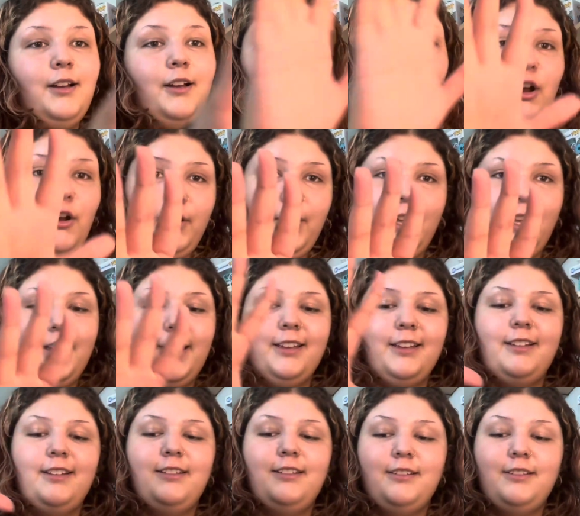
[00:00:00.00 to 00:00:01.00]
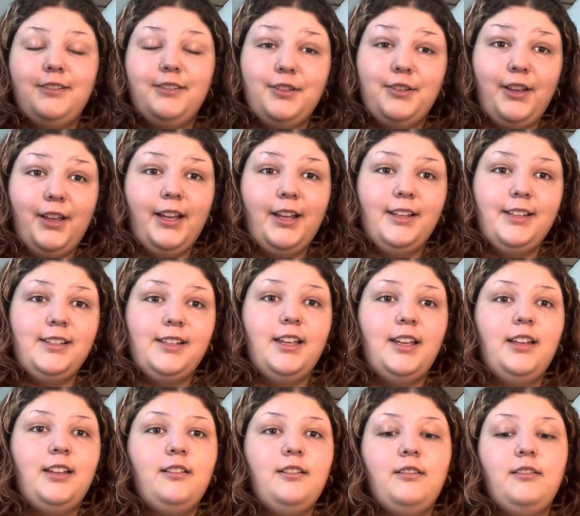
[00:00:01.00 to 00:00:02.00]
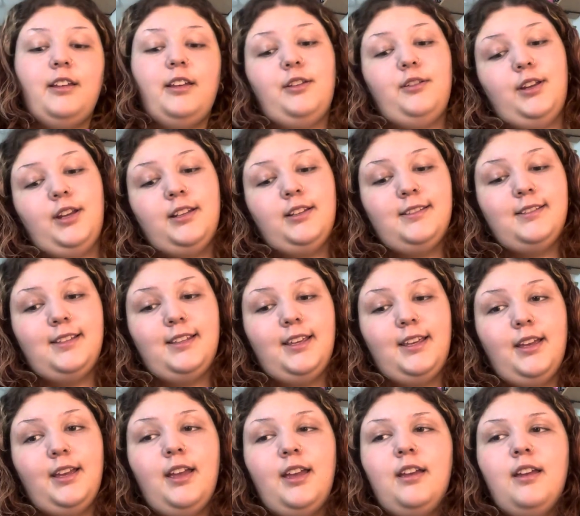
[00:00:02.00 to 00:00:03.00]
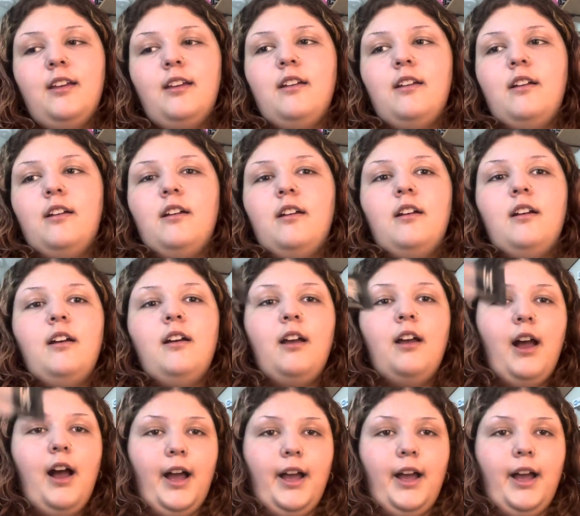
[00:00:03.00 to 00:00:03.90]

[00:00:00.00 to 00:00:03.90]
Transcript: Okay, so like I said that you didn't see, I